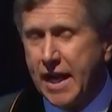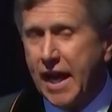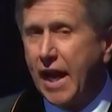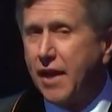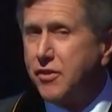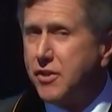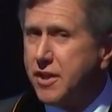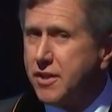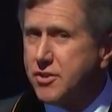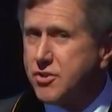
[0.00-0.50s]

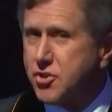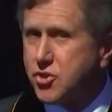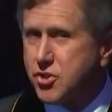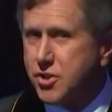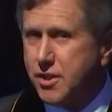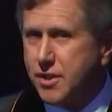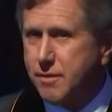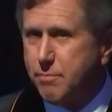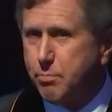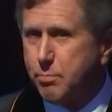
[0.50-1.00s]
And then
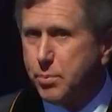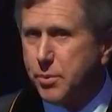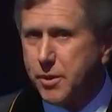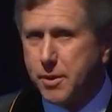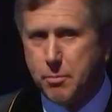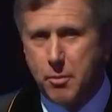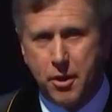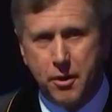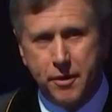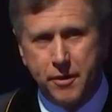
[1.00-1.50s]
she put
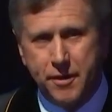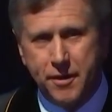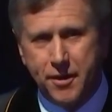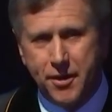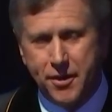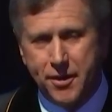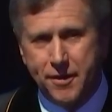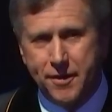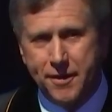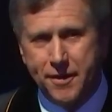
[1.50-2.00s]
him on
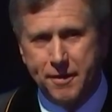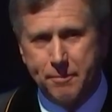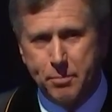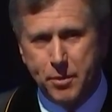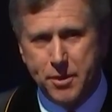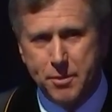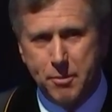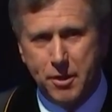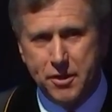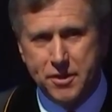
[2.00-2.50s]
her,
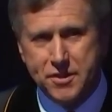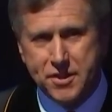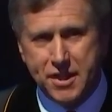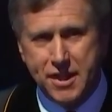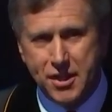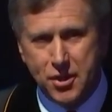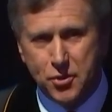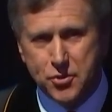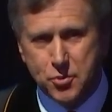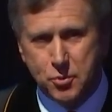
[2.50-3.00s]
put him on his
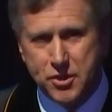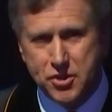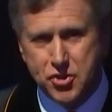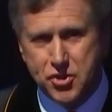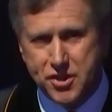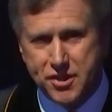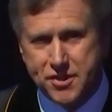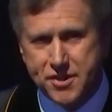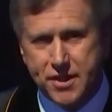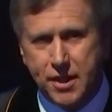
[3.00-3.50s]
heels when
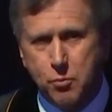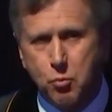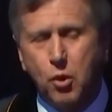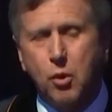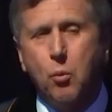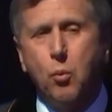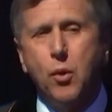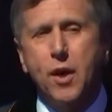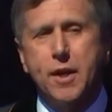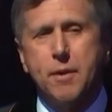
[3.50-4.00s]
she said,
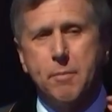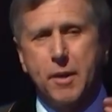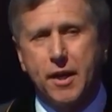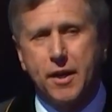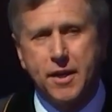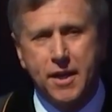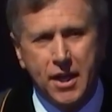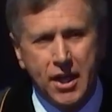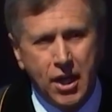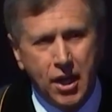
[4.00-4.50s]
"Well, wait a
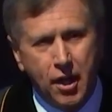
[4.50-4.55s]
minute.